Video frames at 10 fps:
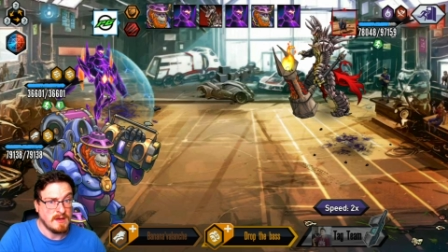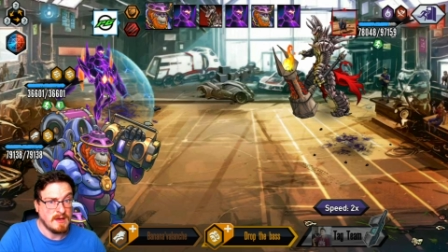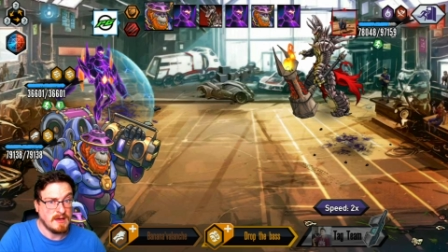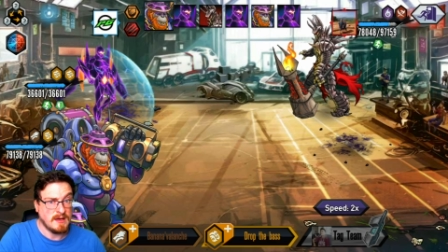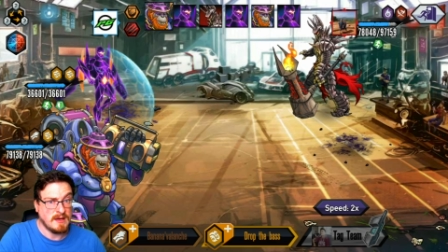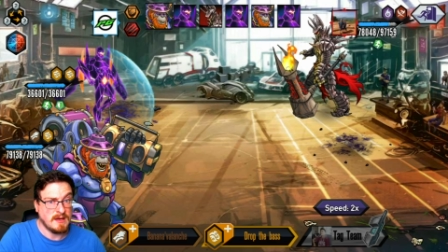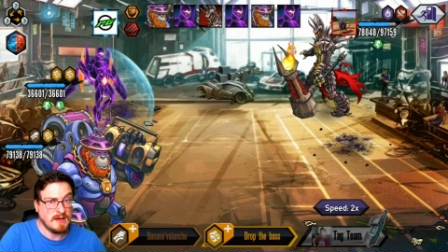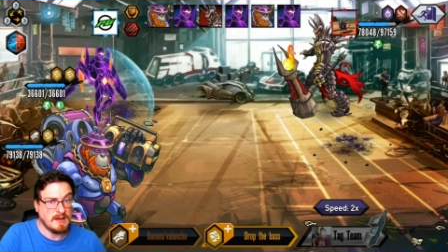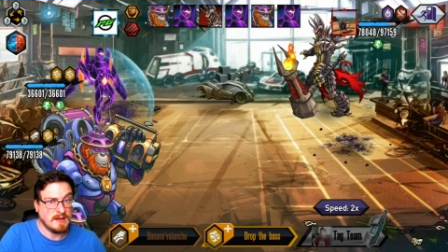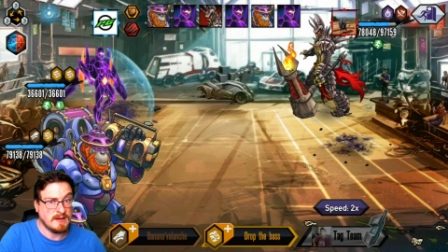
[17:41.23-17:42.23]

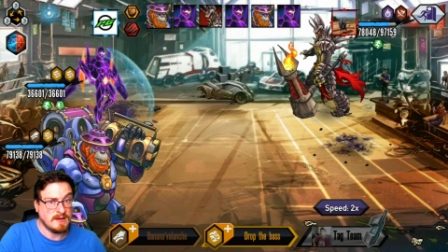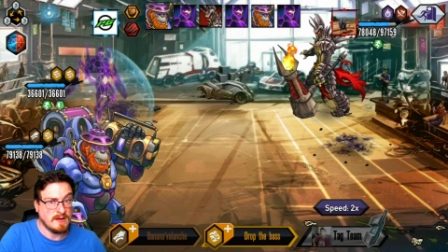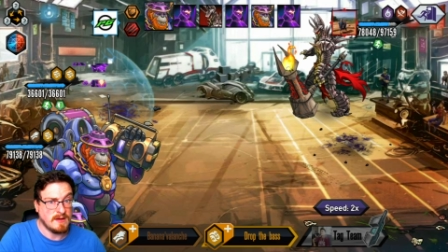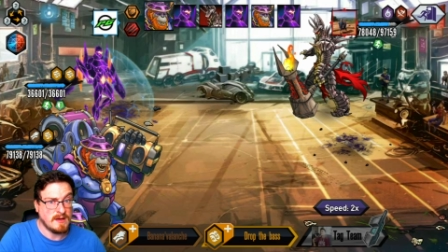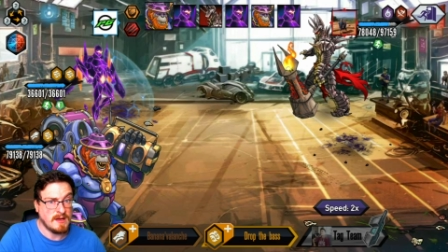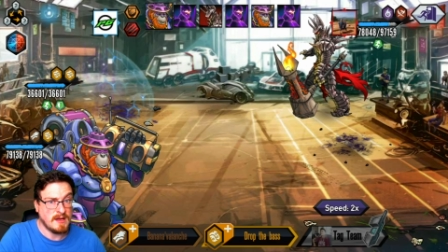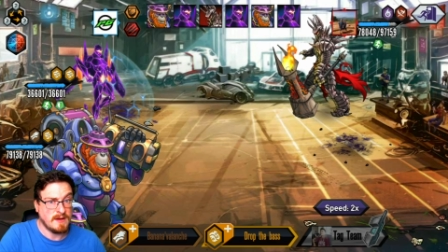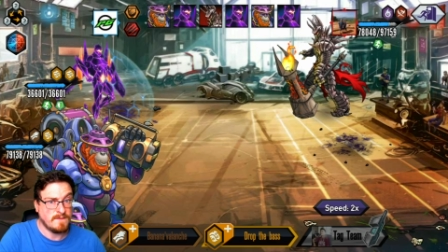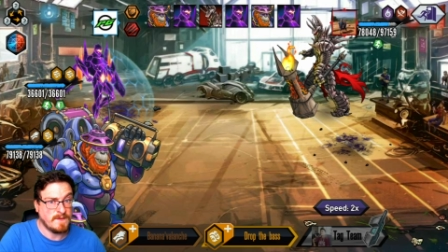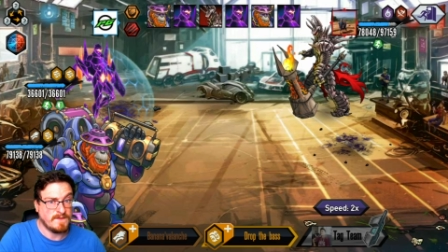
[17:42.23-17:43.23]
uh,
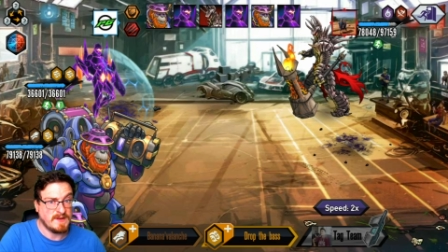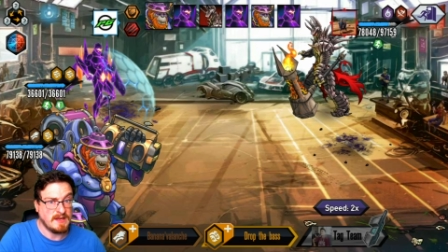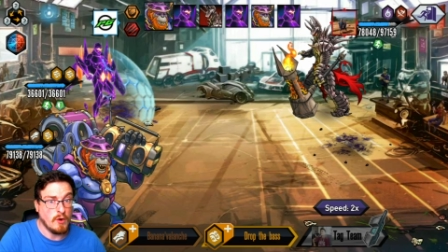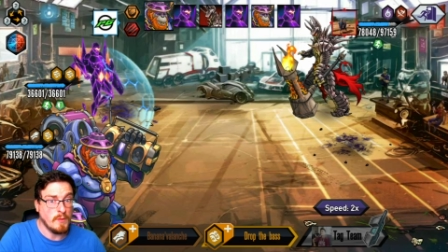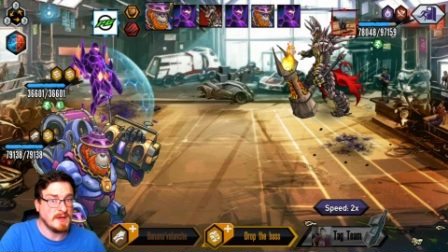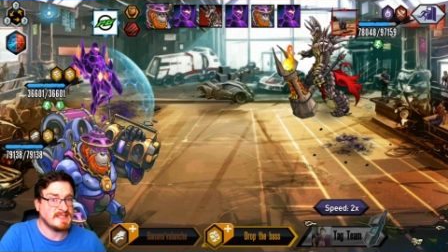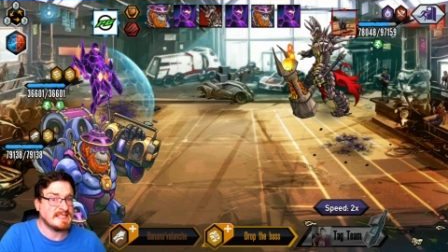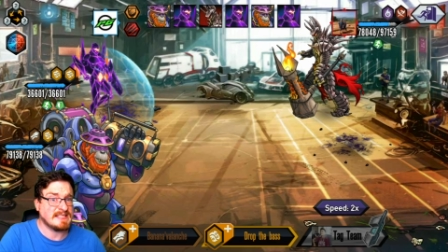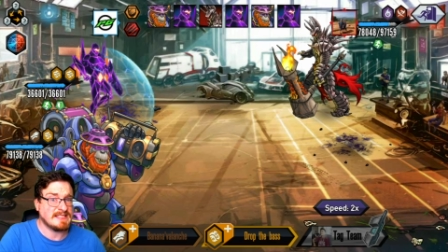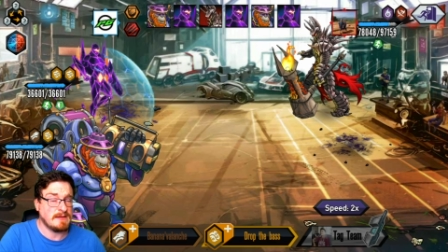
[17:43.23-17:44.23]
950, almost
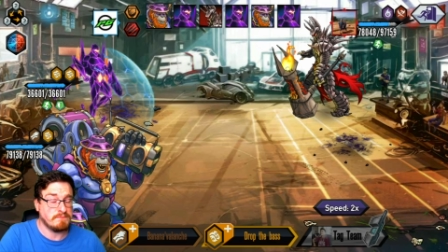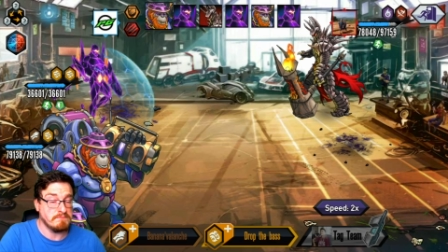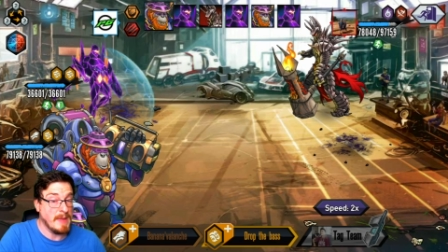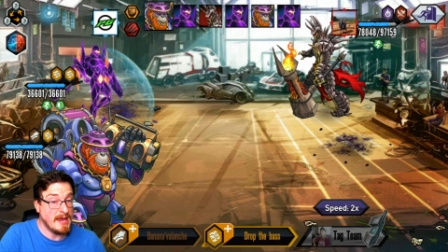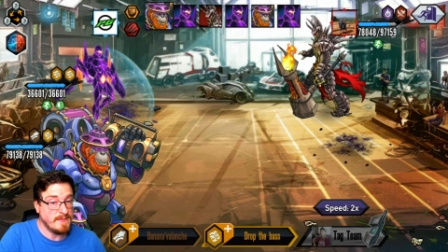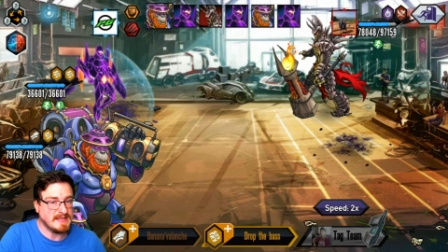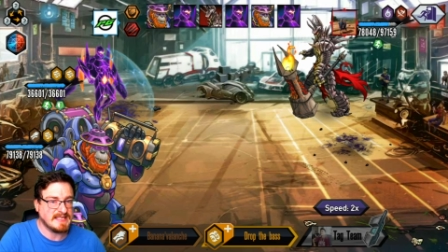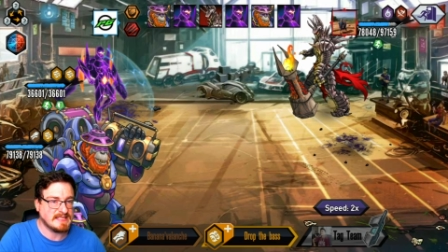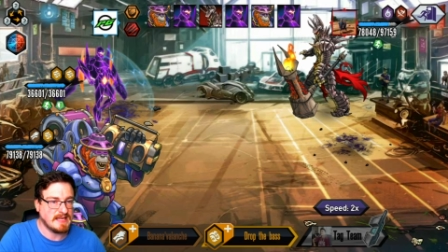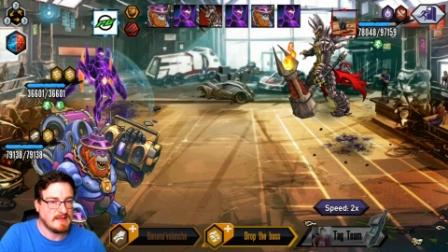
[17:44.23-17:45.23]
60, maybe
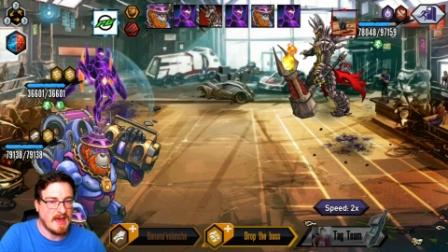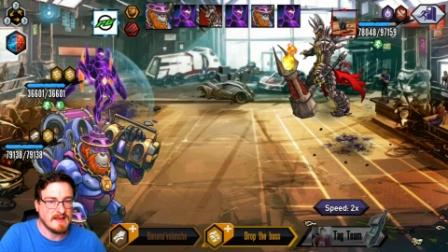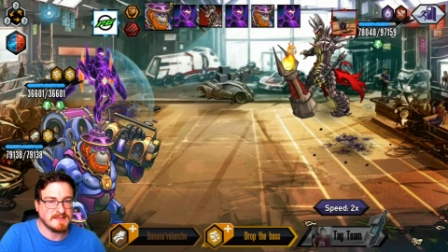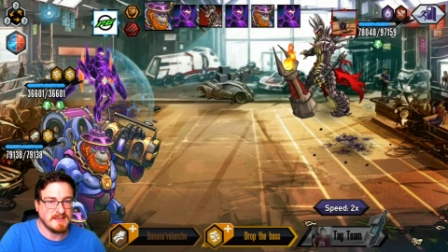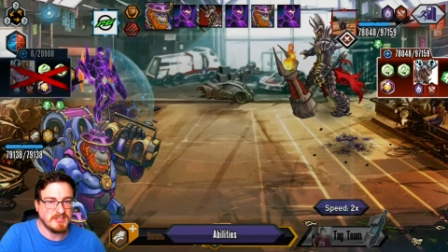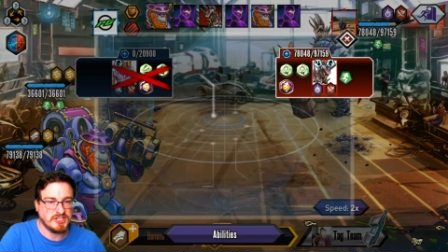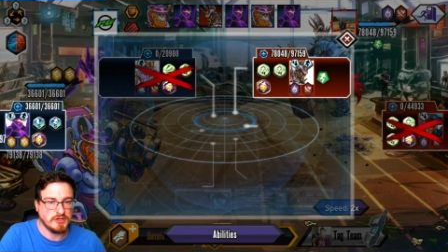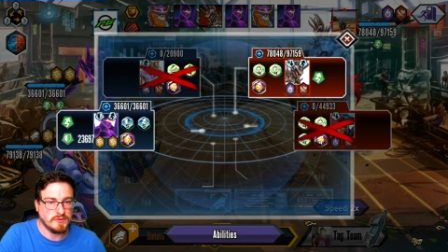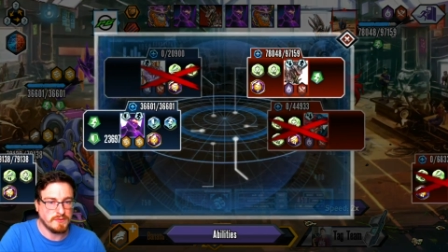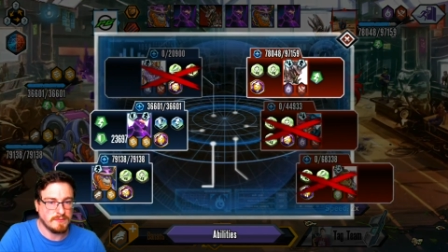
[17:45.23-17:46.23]
60,000 his
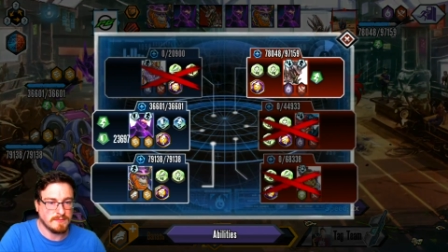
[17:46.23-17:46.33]
shield,